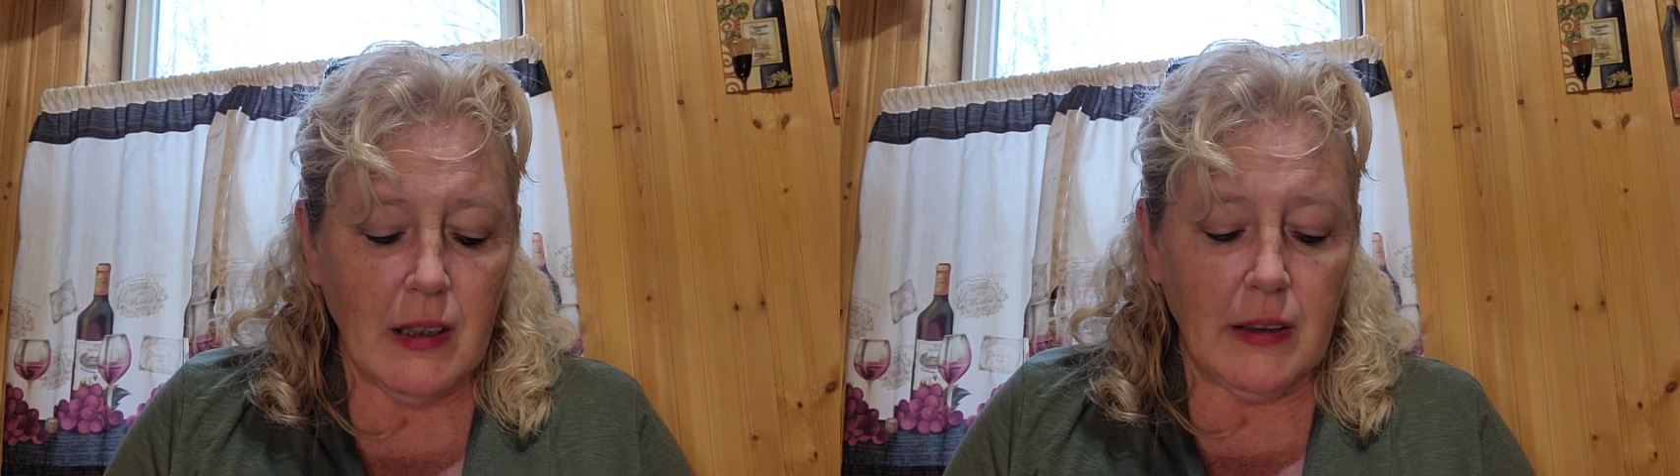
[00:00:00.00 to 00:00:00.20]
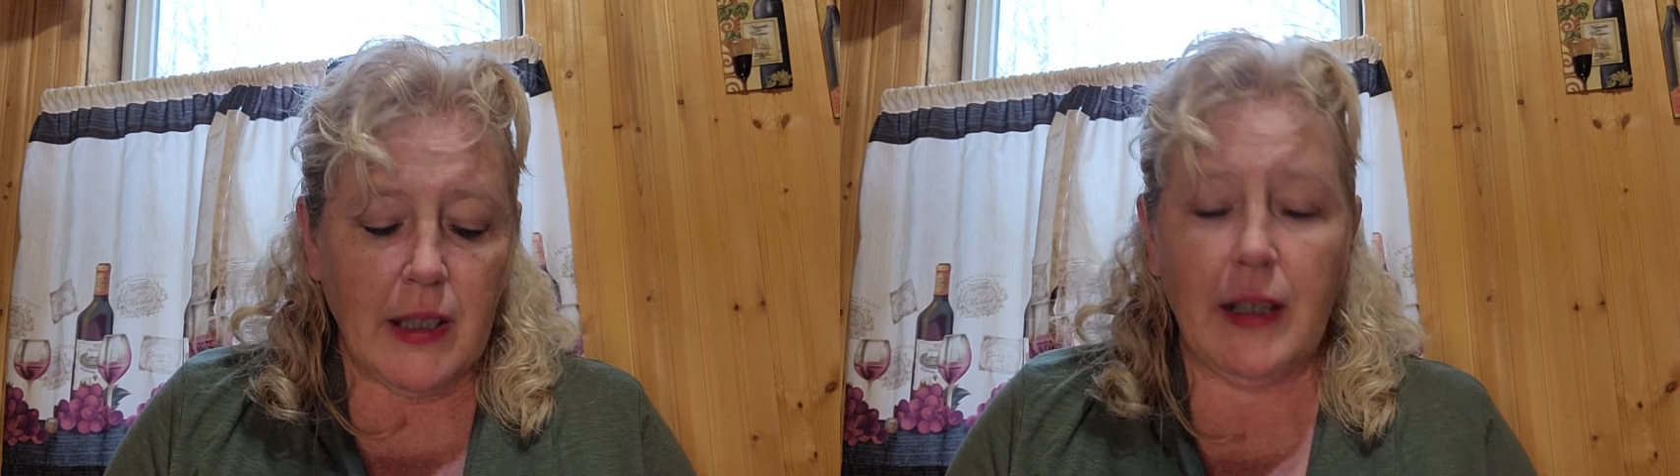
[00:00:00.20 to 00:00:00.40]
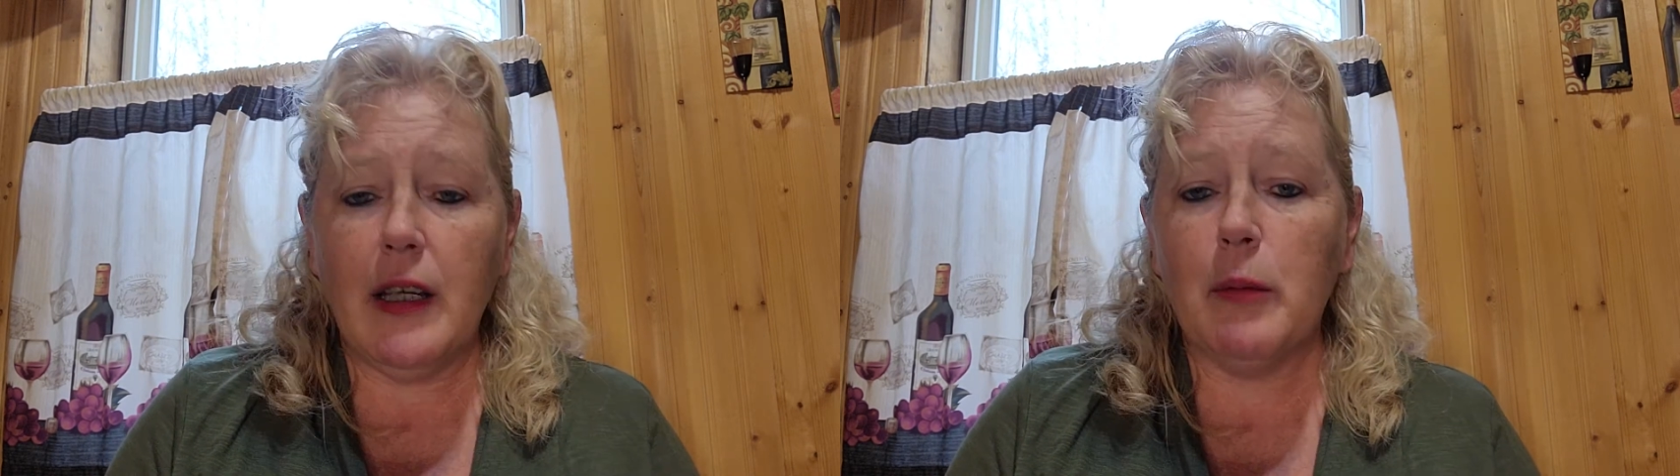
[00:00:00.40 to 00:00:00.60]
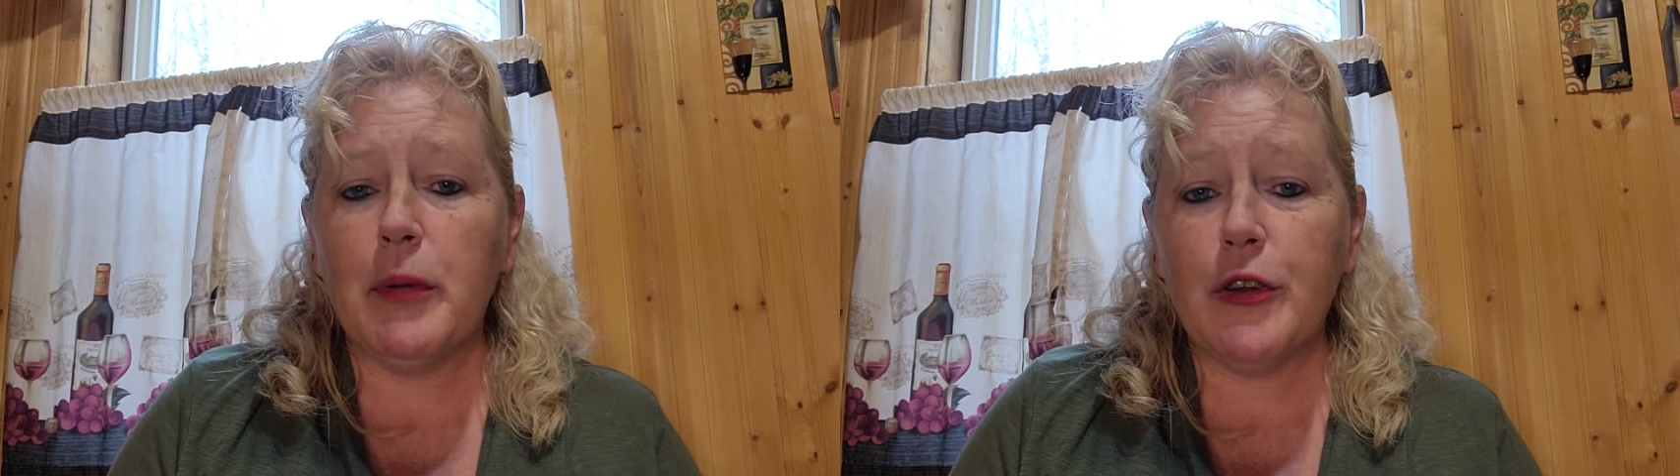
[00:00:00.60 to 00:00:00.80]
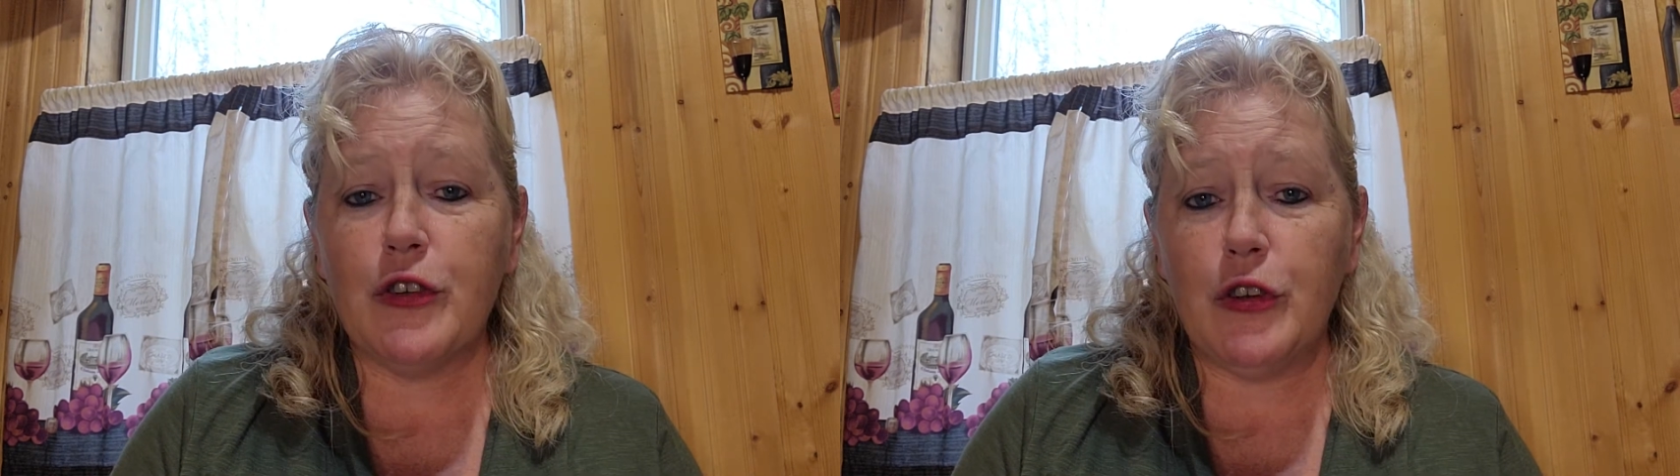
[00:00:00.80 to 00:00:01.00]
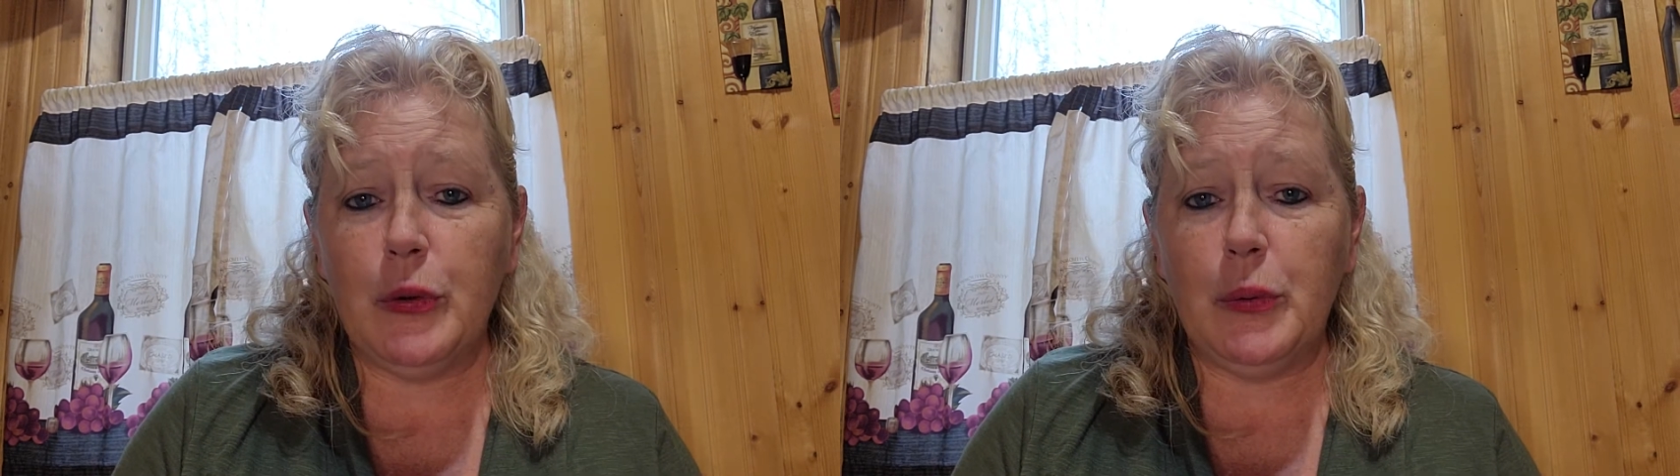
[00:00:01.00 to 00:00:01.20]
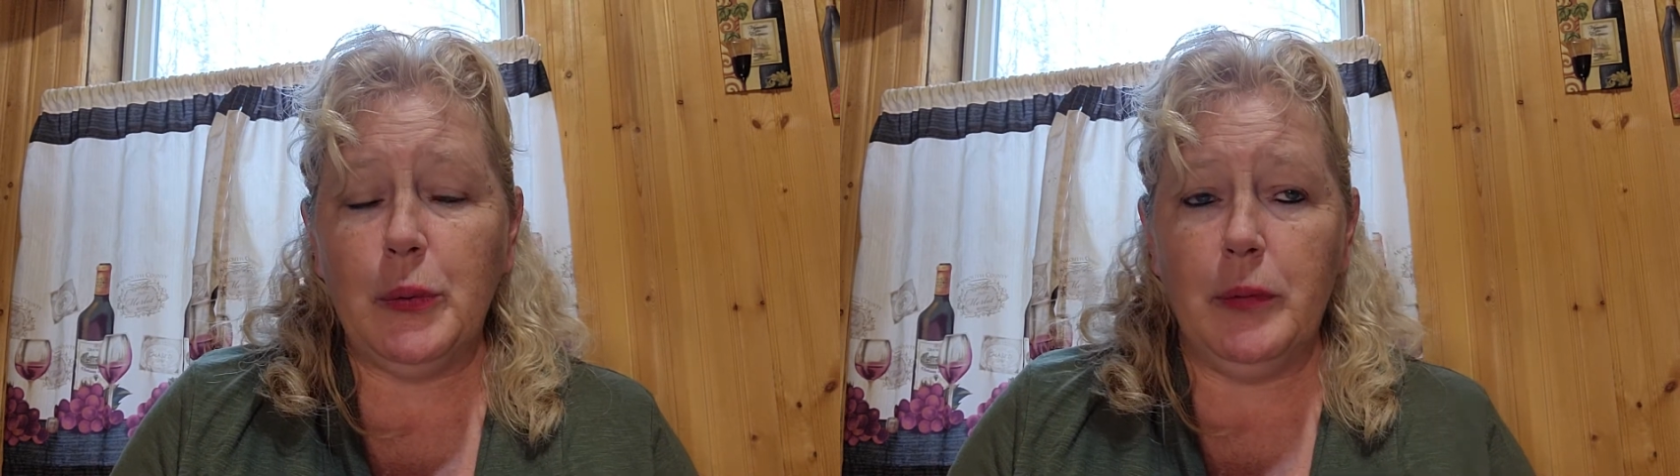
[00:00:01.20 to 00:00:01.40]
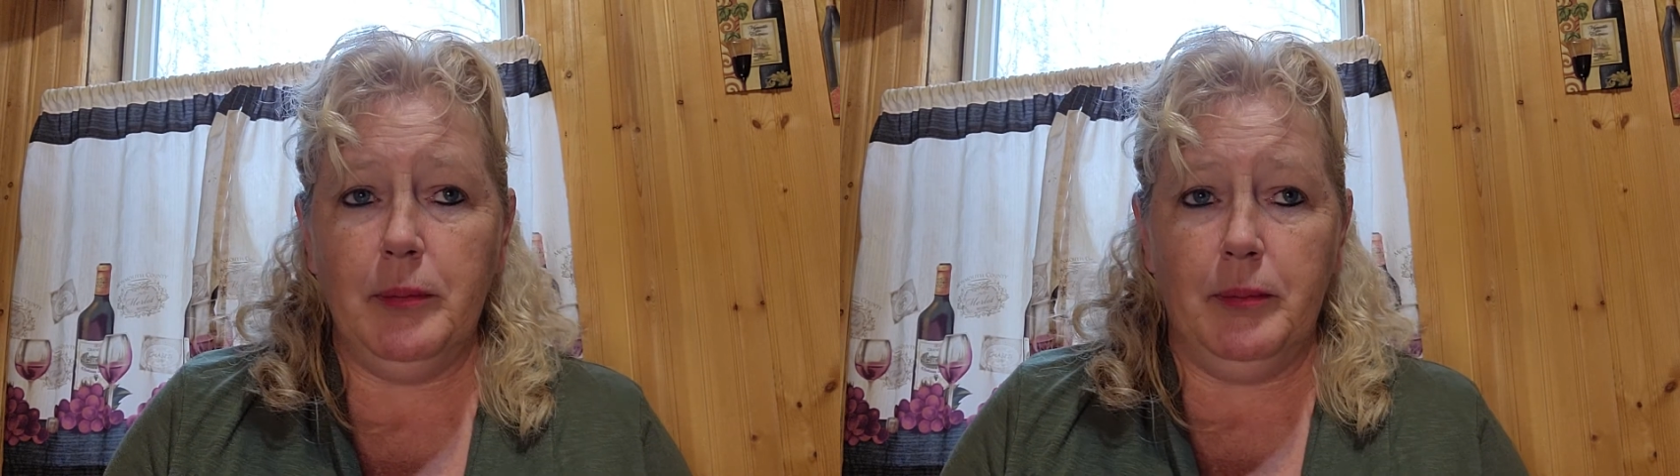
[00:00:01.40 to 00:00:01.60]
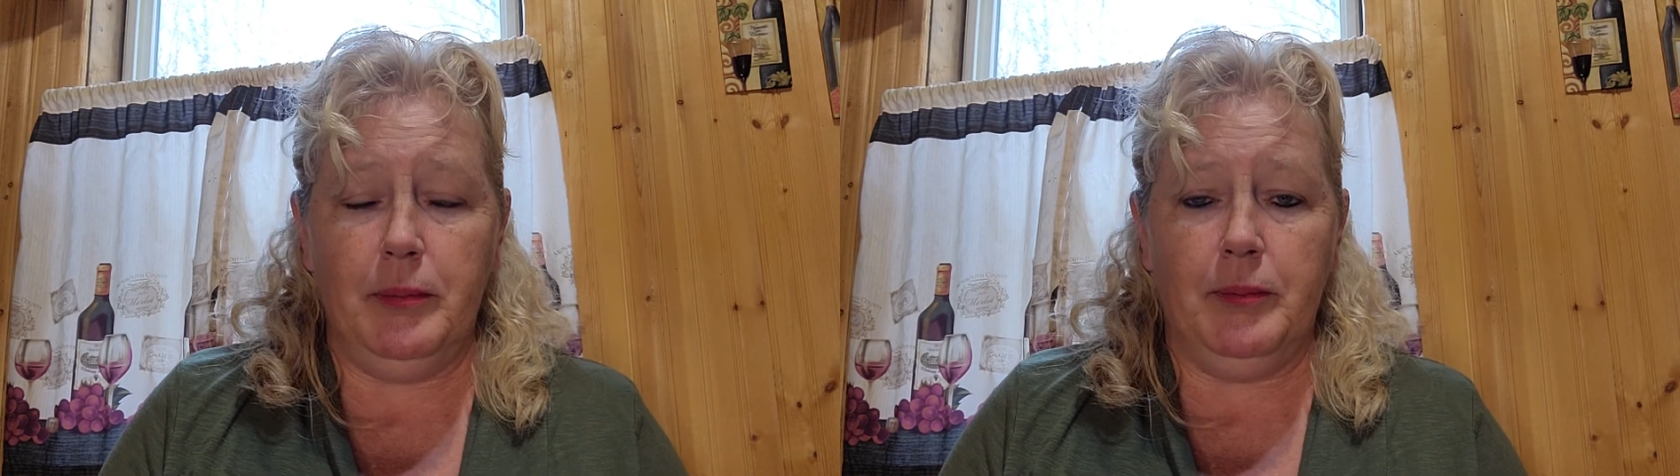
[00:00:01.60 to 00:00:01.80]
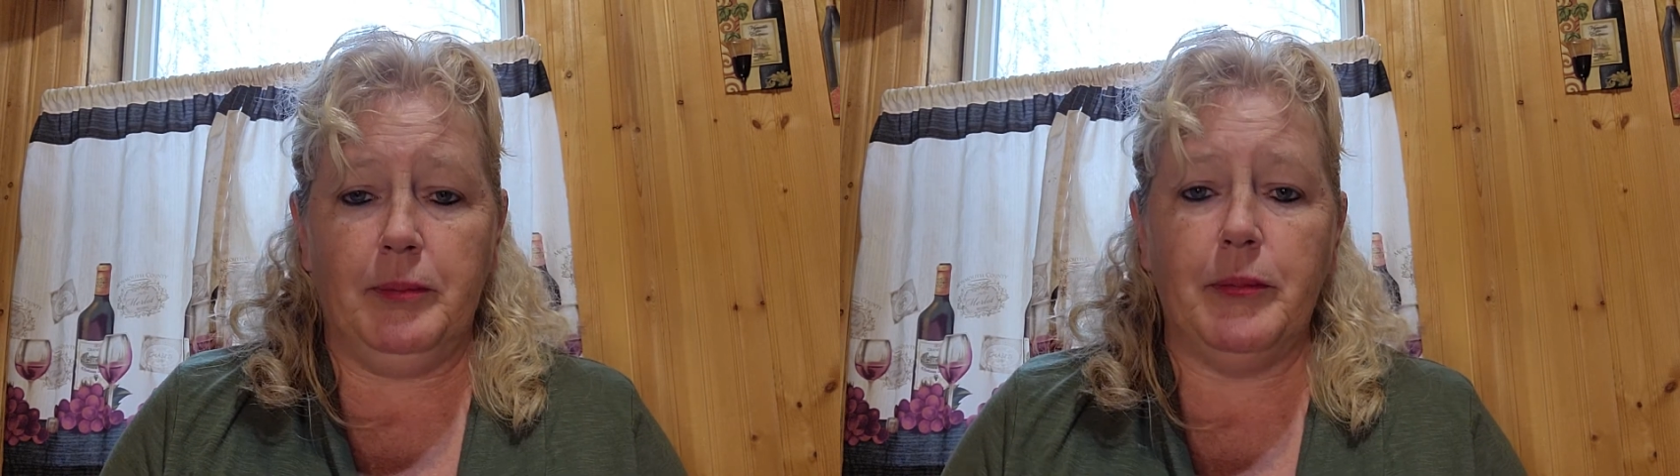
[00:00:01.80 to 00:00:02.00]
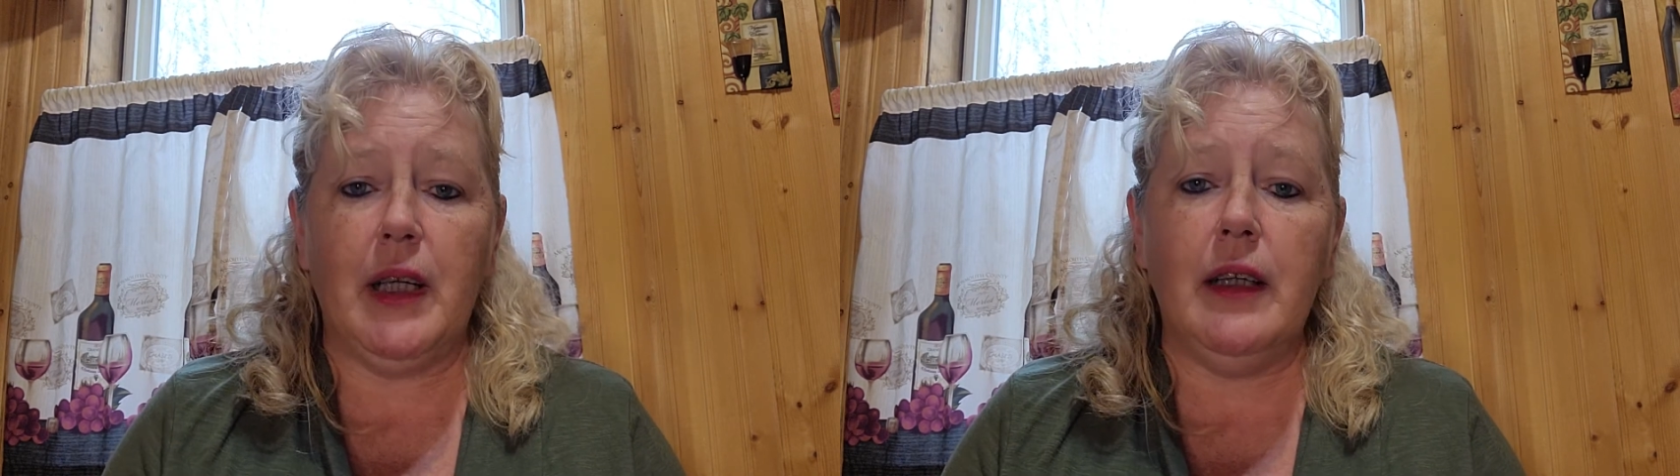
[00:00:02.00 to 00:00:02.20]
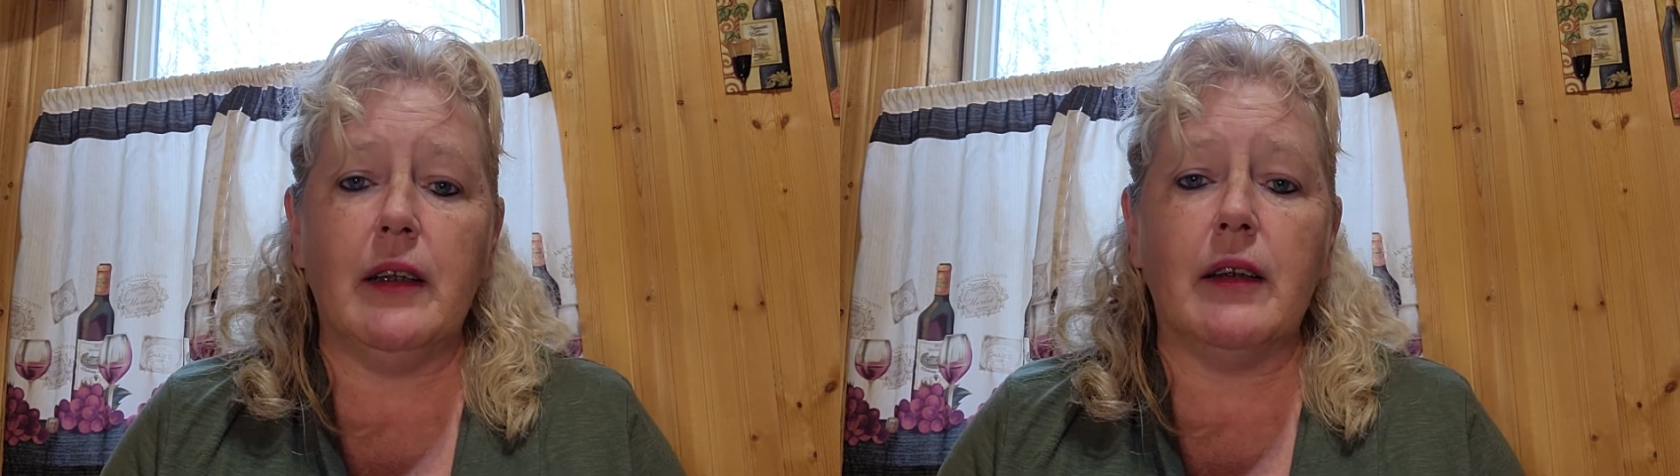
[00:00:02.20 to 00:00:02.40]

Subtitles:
Okay, number 2, in